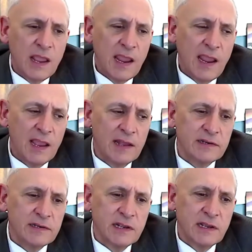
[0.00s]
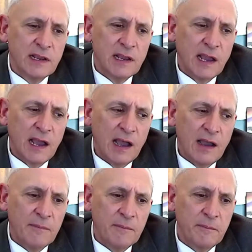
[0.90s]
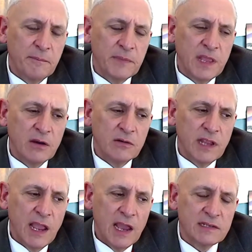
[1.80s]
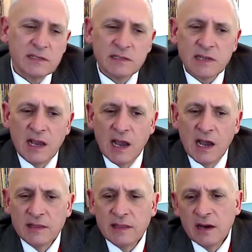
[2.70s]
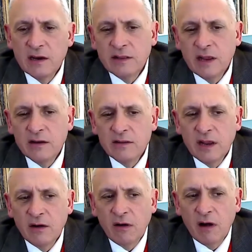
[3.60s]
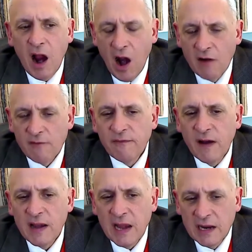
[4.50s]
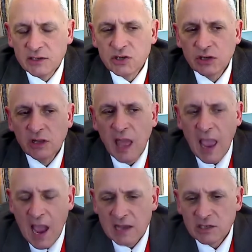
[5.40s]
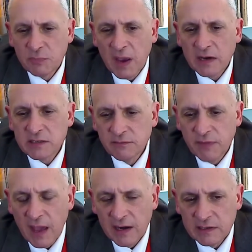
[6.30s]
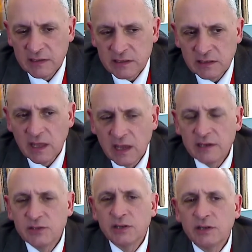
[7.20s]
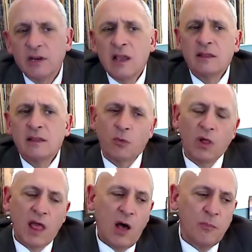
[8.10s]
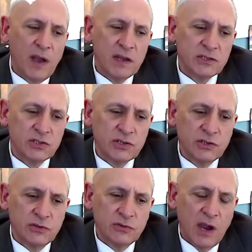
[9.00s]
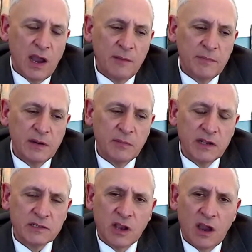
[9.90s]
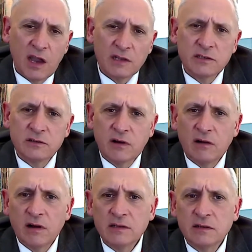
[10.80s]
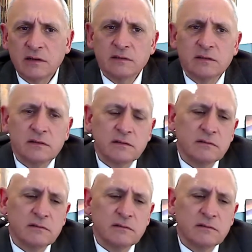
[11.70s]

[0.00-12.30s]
and yes, there are financial aspects of that installation that will help us to minimize costs to our residents.